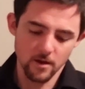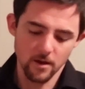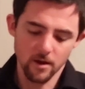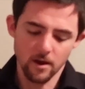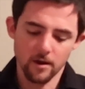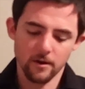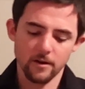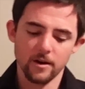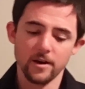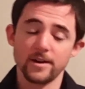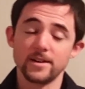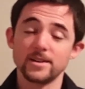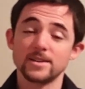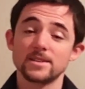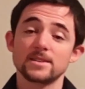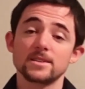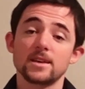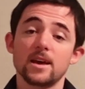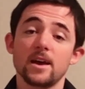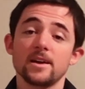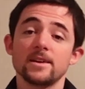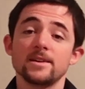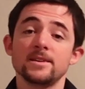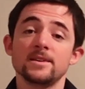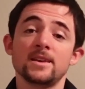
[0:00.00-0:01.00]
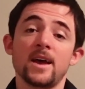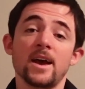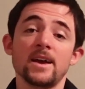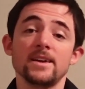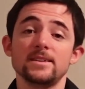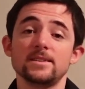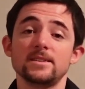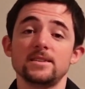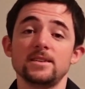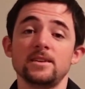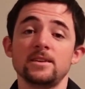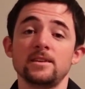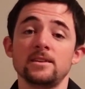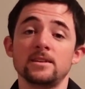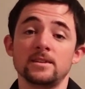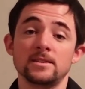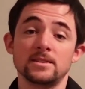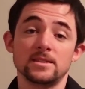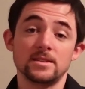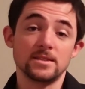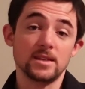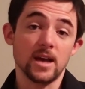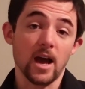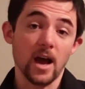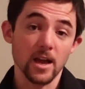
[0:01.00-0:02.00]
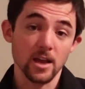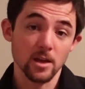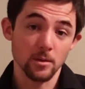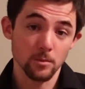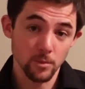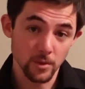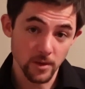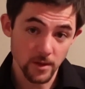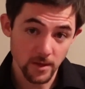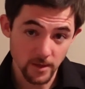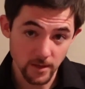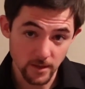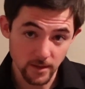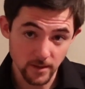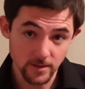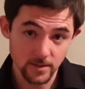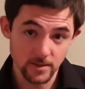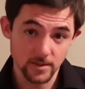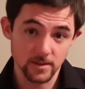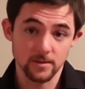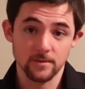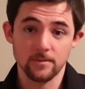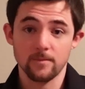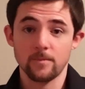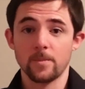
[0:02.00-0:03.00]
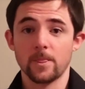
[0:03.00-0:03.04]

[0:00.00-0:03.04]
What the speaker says: All right, sign 19 is diabetes.